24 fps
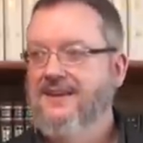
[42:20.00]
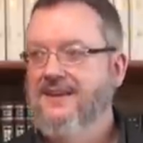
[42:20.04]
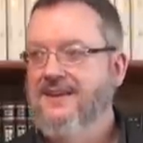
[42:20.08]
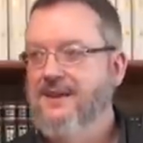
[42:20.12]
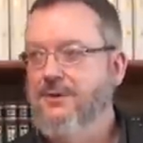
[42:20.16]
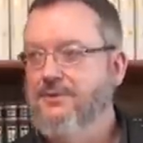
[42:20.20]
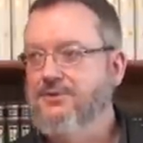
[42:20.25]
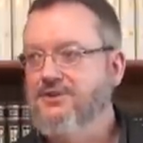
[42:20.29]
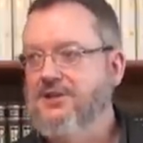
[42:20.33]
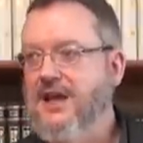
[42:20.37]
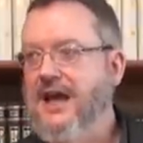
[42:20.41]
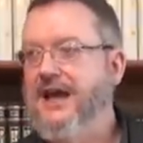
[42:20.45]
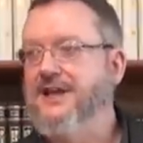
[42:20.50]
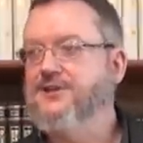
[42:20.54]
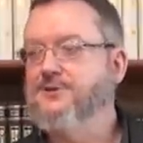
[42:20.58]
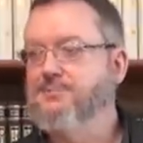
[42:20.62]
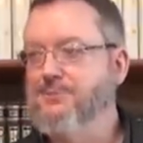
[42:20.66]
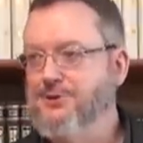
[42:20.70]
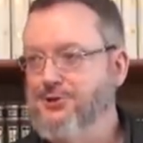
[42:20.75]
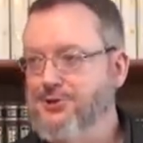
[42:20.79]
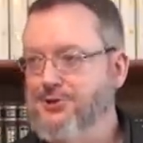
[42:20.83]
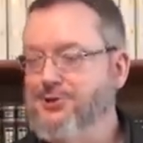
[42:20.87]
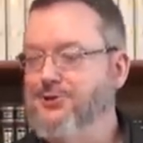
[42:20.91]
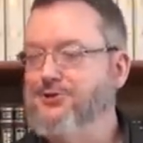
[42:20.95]
It was God's
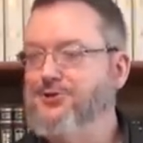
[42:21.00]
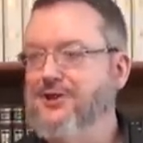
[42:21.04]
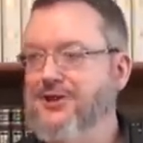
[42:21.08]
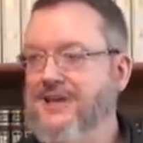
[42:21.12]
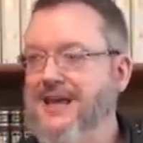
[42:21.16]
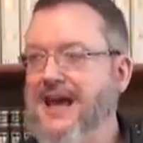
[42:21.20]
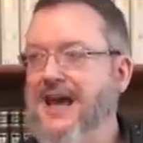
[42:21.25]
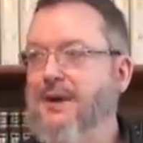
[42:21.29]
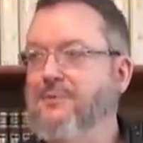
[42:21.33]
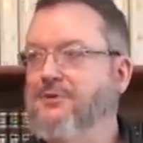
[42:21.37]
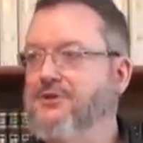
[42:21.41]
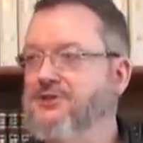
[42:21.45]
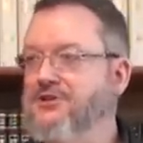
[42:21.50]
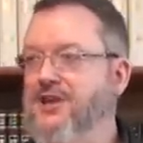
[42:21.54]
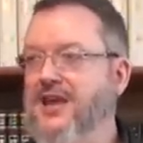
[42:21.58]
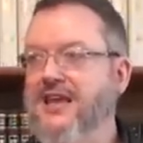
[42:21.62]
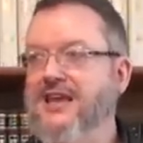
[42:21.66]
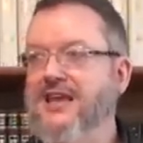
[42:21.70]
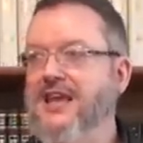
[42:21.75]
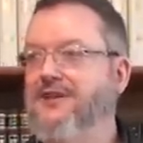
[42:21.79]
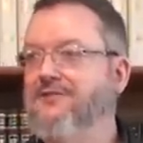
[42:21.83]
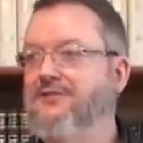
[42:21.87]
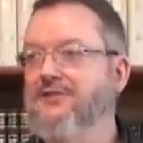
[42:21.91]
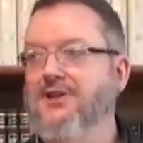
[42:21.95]
mezuzah. God was
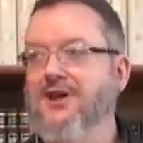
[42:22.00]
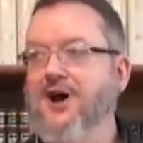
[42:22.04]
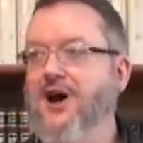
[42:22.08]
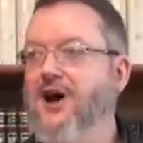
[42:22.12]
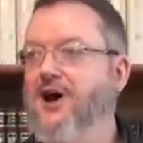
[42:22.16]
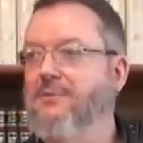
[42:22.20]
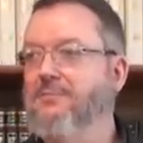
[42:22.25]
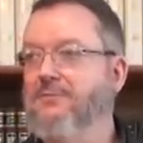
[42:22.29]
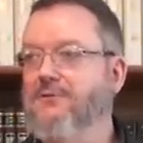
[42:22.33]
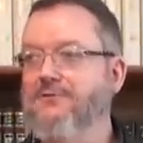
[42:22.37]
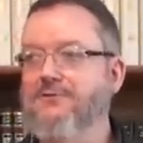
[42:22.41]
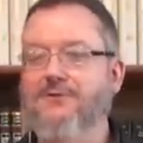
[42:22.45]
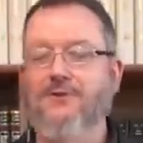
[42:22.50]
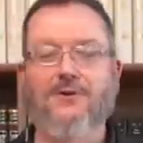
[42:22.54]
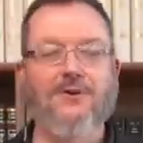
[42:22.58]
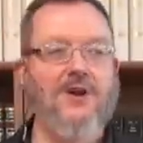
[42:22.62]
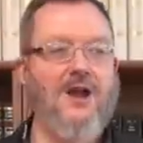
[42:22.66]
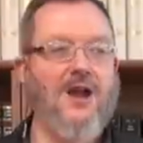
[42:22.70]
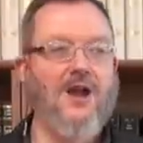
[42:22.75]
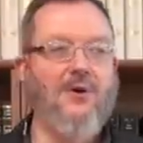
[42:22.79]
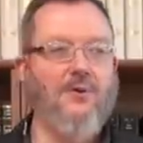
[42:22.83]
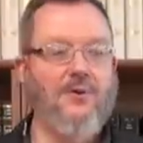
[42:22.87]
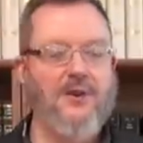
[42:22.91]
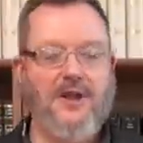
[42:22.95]
saying even long before
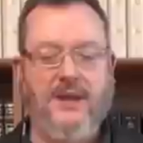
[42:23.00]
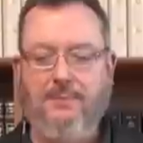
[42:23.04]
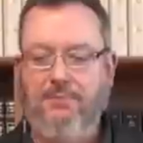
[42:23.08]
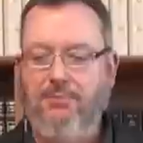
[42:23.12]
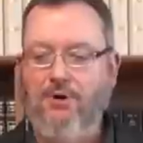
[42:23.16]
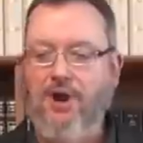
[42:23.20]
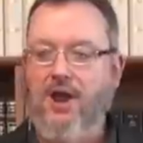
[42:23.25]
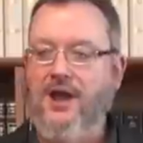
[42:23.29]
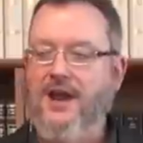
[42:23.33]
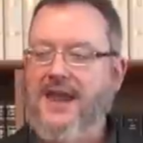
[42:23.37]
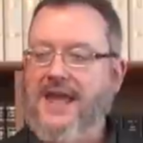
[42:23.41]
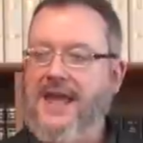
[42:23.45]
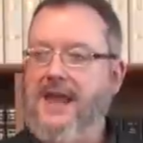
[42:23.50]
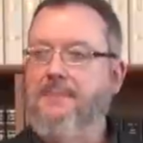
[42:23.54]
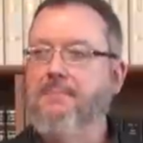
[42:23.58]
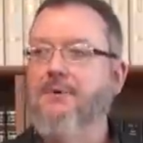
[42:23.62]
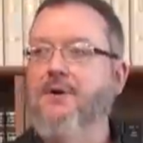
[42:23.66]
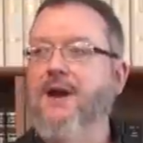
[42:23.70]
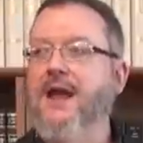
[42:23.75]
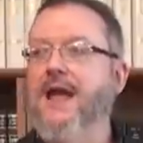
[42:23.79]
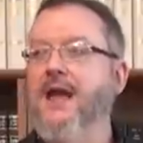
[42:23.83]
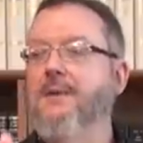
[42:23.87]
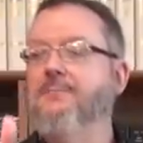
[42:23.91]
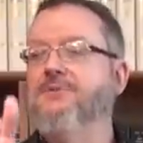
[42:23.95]
when he brought
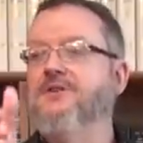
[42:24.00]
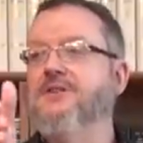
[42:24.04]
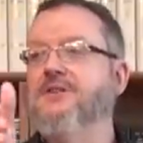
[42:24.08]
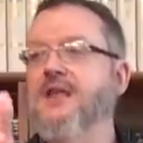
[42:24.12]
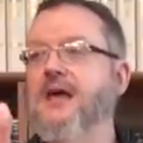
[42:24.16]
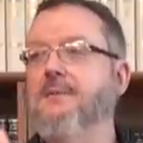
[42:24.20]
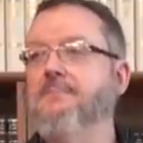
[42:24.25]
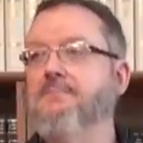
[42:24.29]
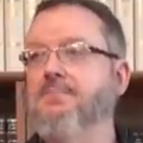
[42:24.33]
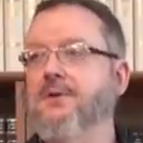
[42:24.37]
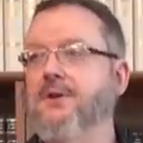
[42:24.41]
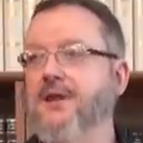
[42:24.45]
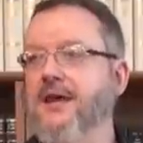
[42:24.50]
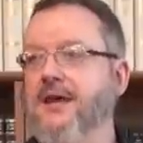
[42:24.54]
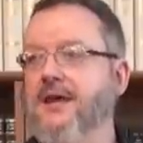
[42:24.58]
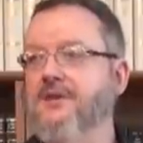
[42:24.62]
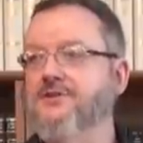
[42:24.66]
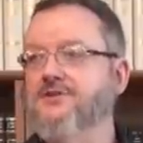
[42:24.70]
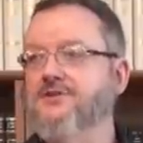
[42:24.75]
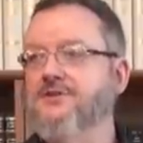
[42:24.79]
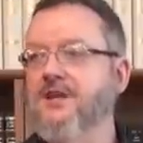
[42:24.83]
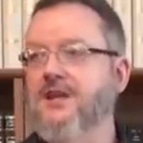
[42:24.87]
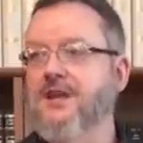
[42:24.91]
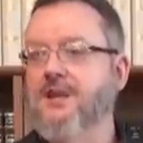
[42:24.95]
Abraham to that
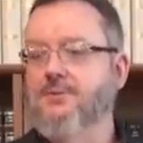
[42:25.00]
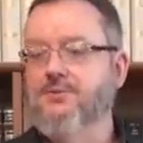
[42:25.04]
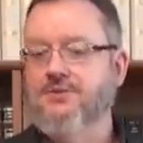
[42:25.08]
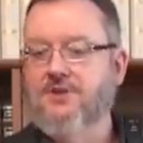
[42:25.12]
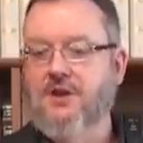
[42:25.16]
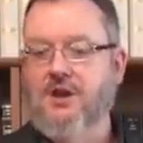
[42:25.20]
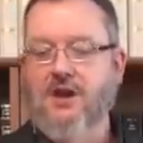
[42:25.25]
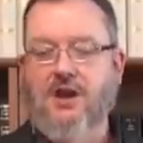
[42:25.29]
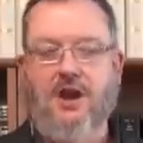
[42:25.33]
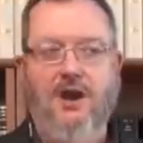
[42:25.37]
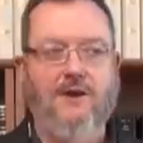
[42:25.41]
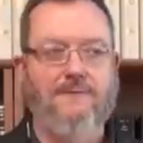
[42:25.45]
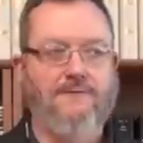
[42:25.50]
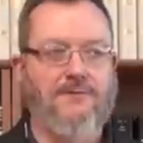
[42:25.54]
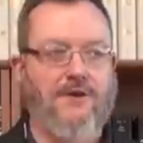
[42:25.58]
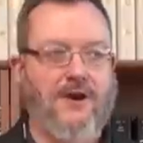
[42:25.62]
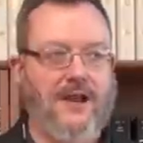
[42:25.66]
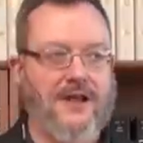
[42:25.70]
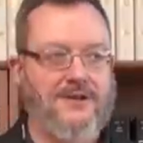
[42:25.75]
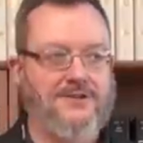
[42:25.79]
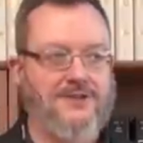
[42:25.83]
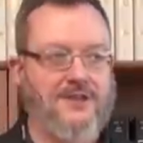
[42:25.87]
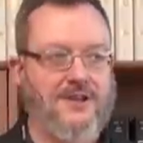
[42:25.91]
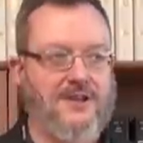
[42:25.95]
place that he was going to offer
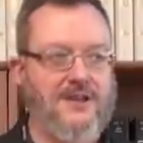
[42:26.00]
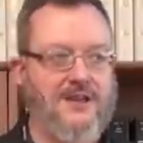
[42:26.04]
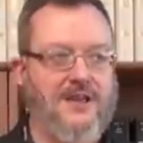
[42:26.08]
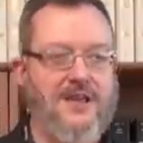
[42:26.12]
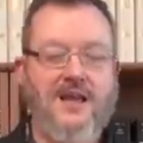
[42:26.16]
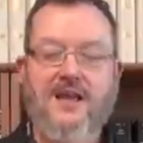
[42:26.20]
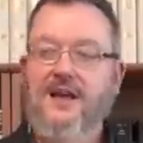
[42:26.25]
Isaac,